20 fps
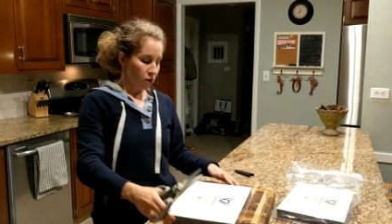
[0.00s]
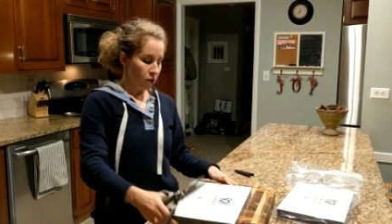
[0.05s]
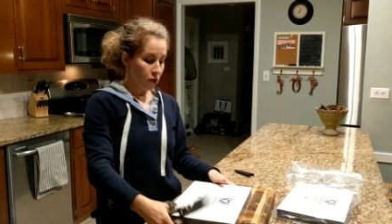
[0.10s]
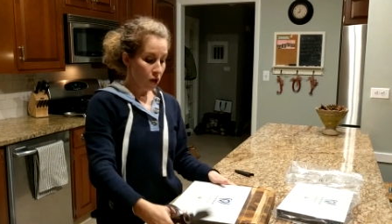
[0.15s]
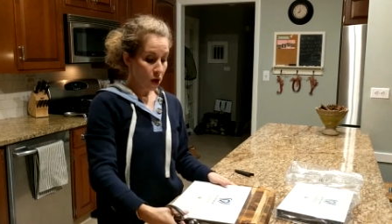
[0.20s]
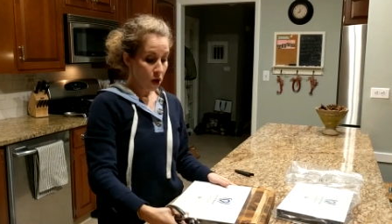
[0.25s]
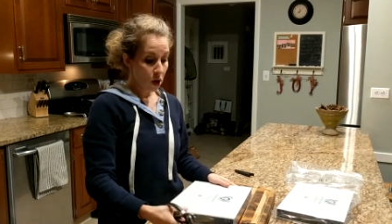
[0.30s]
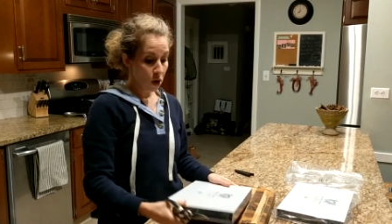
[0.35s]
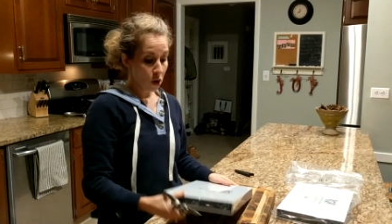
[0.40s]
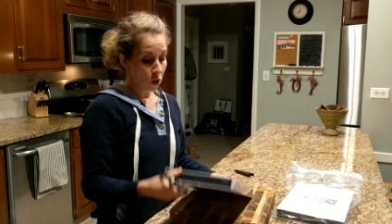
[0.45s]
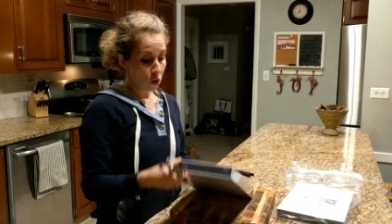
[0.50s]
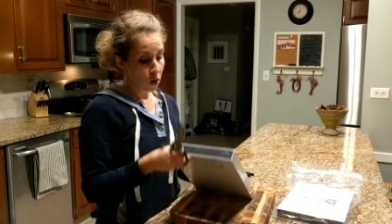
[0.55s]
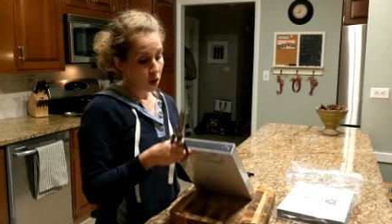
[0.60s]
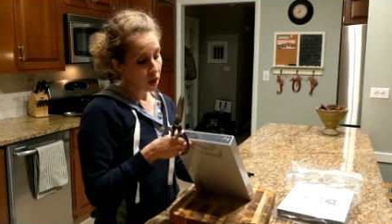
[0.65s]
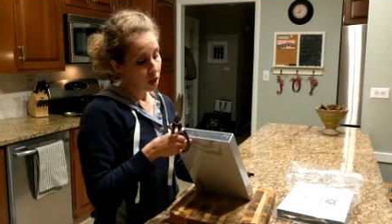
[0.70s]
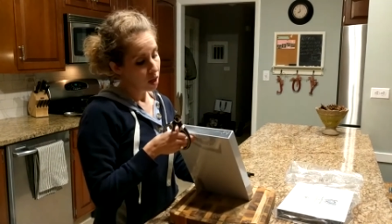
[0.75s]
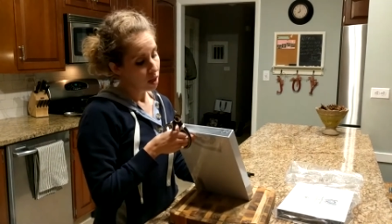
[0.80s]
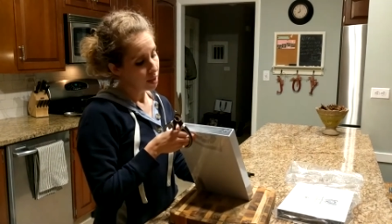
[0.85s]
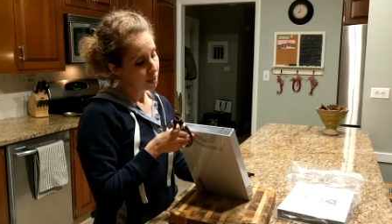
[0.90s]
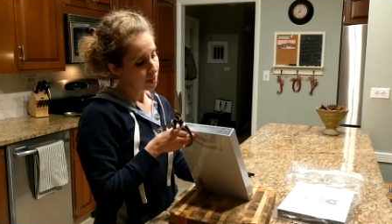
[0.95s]
So
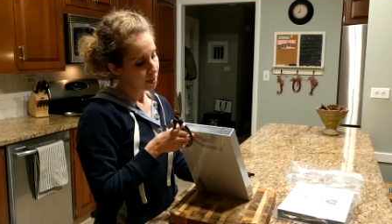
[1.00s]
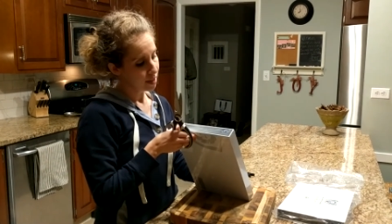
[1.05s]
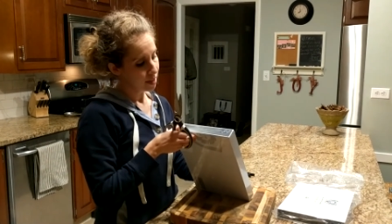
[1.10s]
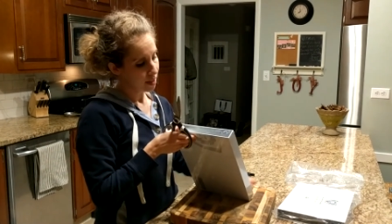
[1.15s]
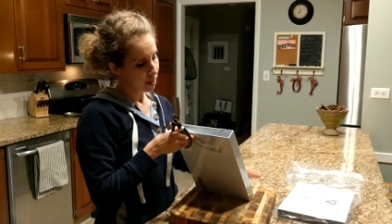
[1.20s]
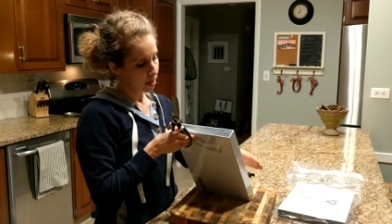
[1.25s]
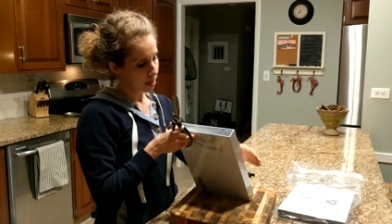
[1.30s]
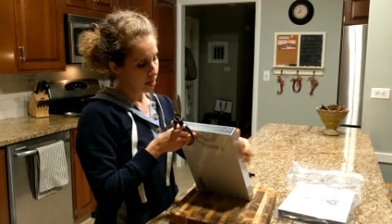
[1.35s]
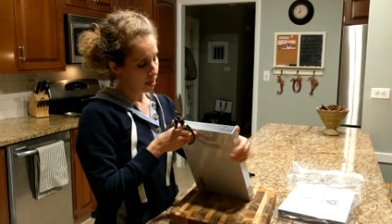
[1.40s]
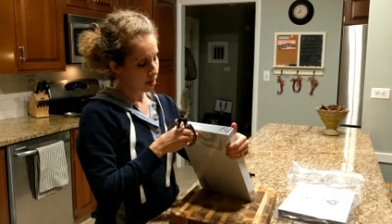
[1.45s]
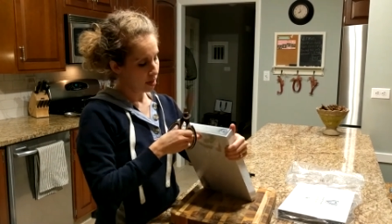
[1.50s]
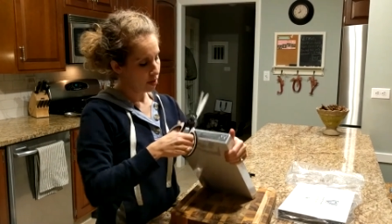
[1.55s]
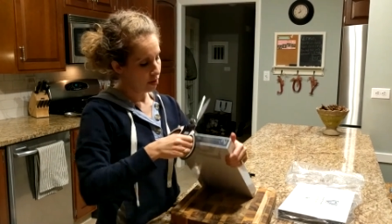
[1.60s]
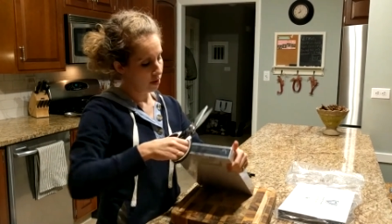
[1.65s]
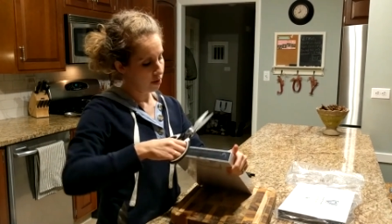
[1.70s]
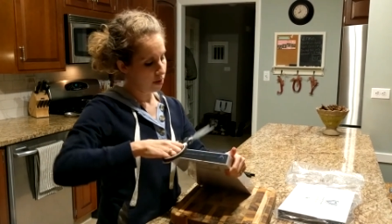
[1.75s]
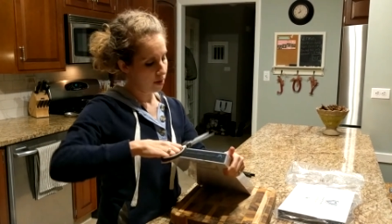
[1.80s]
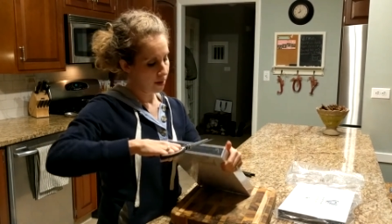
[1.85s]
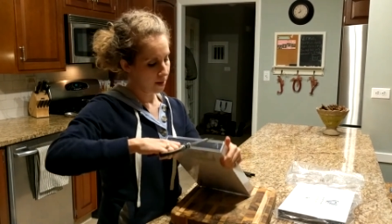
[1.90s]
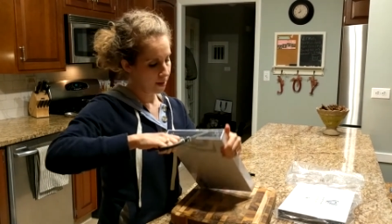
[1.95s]
let's see
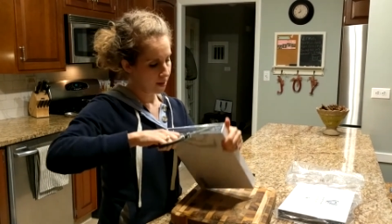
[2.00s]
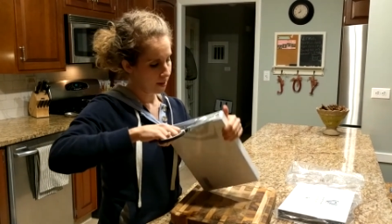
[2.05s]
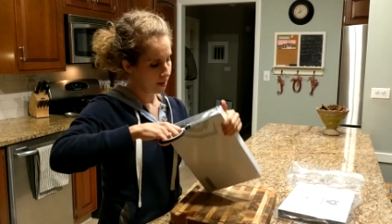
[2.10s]
here.